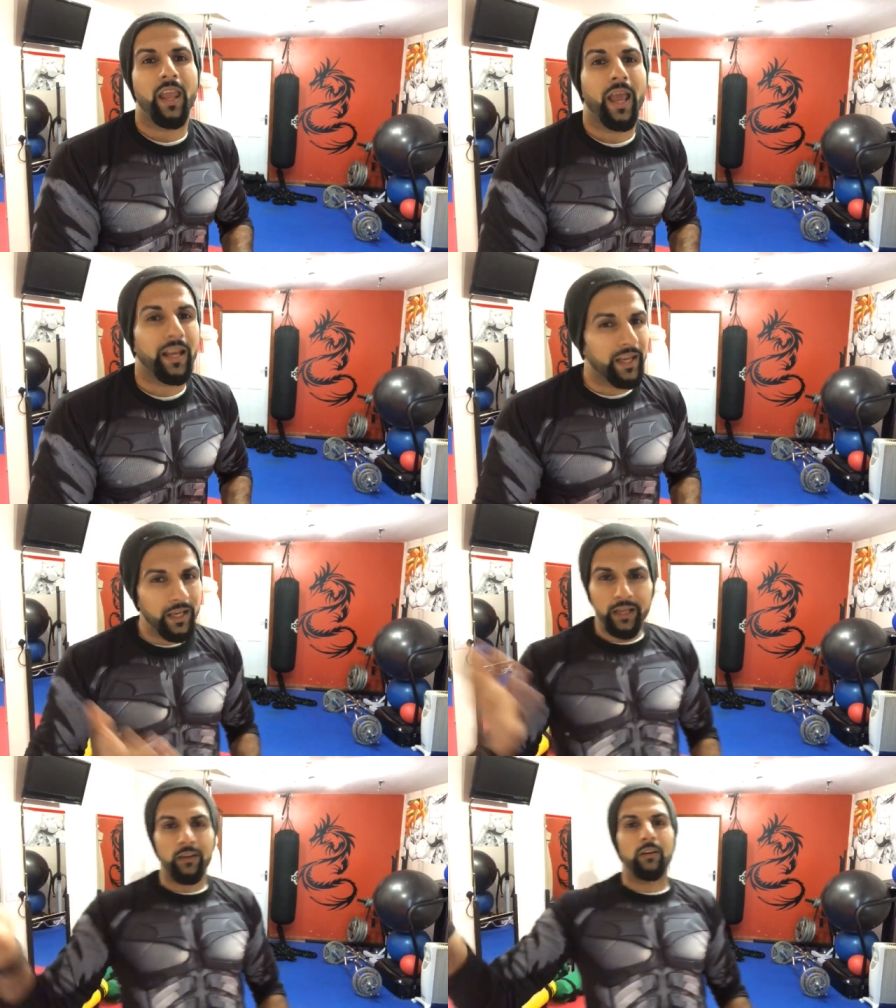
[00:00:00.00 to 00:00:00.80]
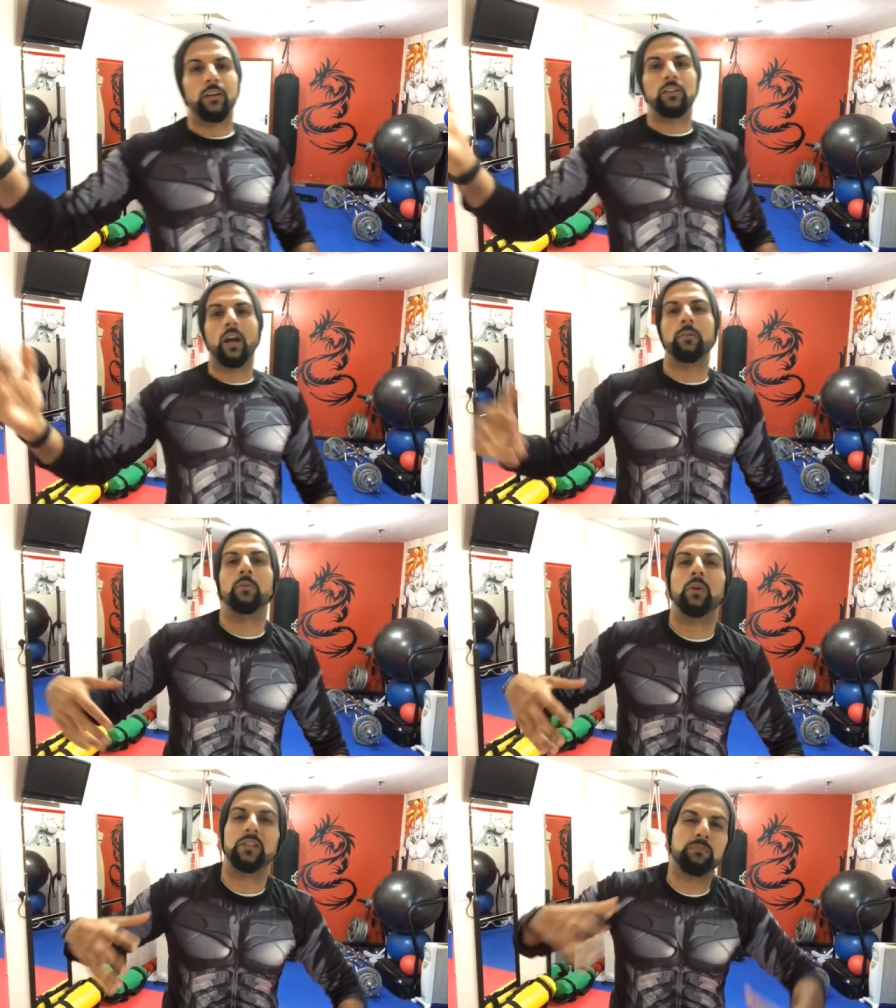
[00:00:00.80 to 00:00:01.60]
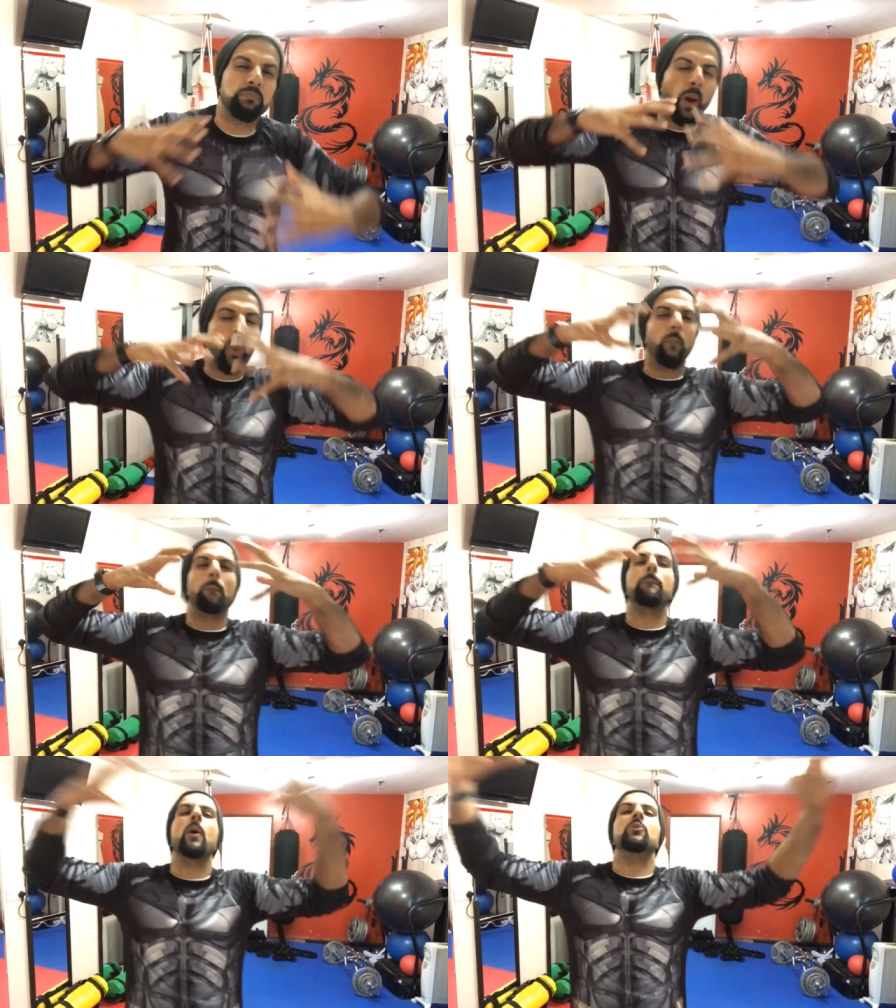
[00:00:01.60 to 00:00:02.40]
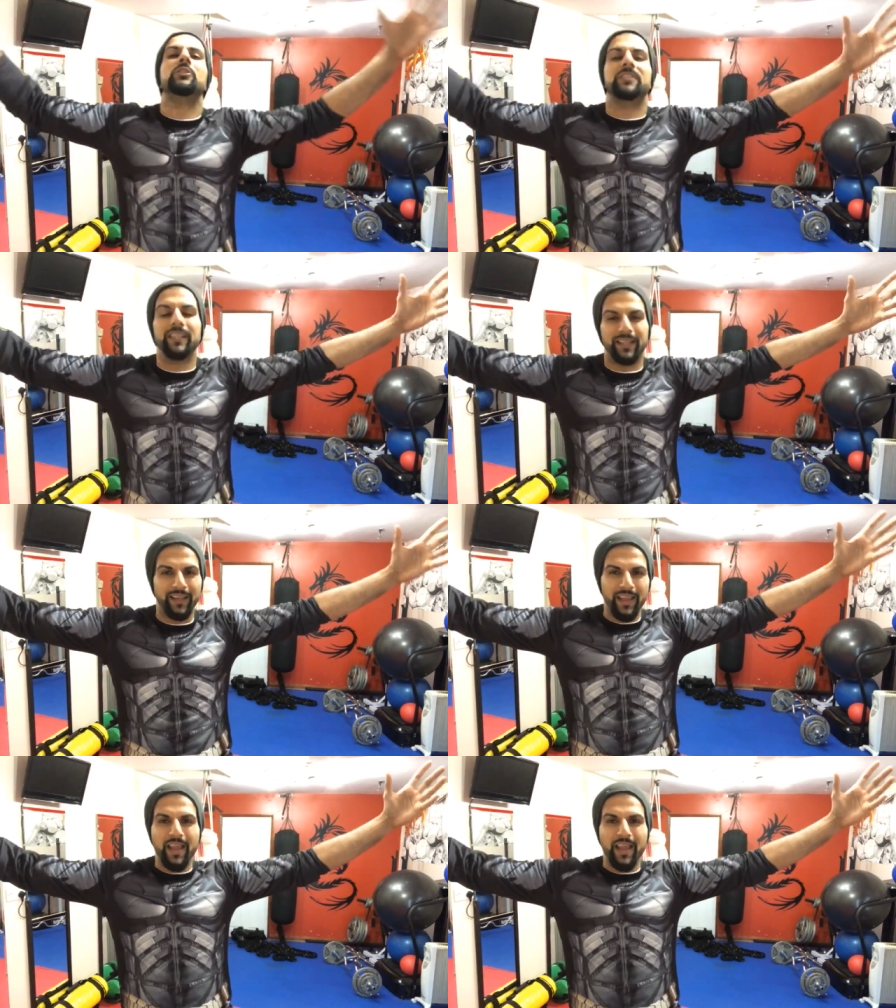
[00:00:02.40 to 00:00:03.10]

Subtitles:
And here Darby was boasting